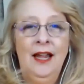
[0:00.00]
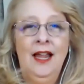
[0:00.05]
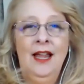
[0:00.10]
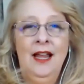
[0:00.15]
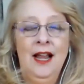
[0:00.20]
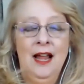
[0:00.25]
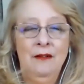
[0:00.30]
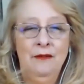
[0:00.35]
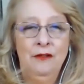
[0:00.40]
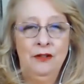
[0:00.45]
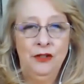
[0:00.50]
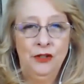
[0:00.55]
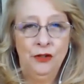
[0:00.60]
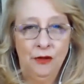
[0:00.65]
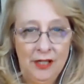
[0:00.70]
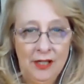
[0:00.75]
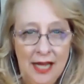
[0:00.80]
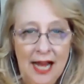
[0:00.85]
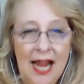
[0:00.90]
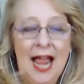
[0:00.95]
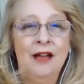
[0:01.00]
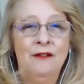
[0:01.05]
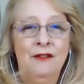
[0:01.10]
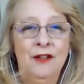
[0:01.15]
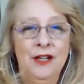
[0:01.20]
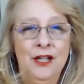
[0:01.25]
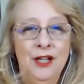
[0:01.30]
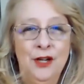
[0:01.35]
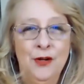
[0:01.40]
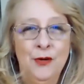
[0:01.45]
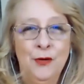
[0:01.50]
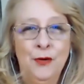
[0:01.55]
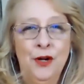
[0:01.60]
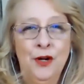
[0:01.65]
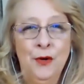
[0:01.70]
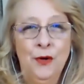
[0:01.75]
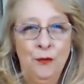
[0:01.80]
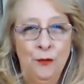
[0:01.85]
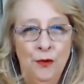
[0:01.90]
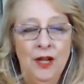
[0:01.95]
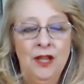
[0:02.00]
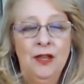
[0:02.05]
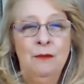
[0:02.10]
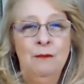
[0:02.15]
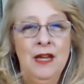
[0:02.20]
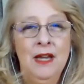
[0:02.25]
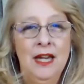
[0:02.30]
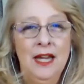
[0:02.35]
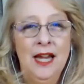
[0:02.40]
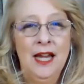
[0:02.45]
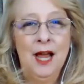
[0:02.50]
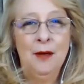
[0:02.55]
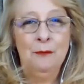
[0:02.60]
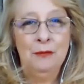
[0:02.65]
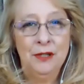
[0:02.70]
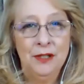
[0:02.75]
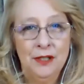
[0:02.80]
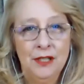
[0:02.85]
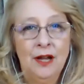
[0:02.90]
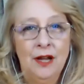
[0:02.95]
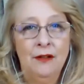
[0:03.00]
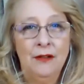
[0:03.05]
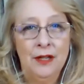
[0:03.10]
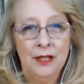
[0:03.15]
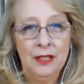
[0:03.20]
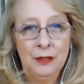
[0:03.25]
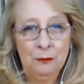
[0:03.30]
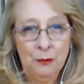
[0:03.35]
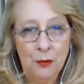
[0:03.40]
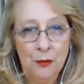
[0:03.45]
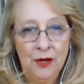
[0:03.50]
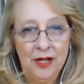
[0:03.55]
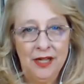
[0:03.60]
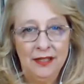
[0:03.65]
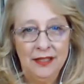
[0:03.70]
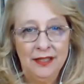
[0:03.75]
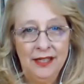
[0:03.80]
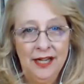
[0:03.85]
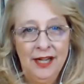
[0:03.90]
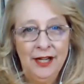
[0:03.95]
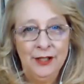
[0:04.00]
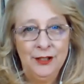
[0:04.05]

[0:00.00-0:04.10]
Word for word: And I've enjoyed having you with me up until this point.